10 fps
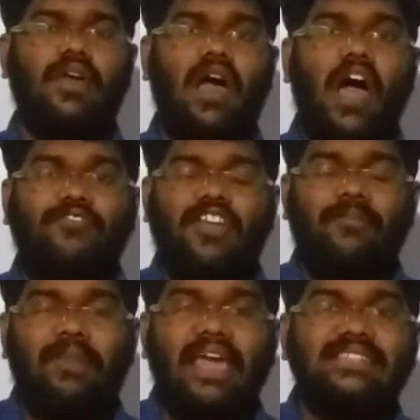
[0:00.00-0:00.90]
after
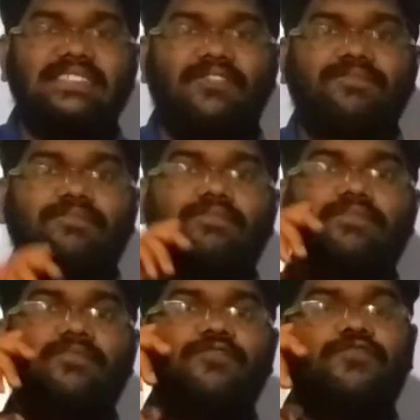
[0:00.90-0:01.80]
applying some
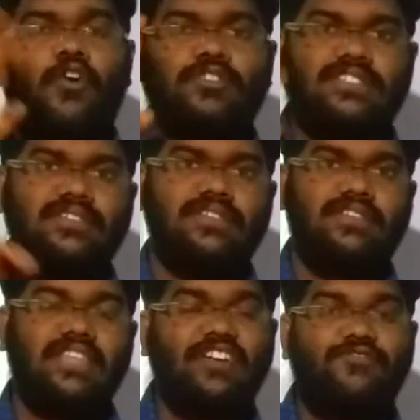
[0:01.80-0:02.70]
force,
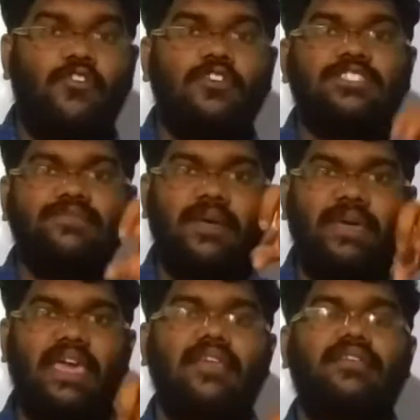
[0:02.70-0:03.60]
that force may
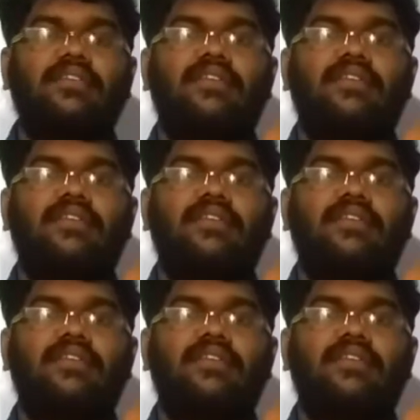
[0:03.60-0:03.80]
be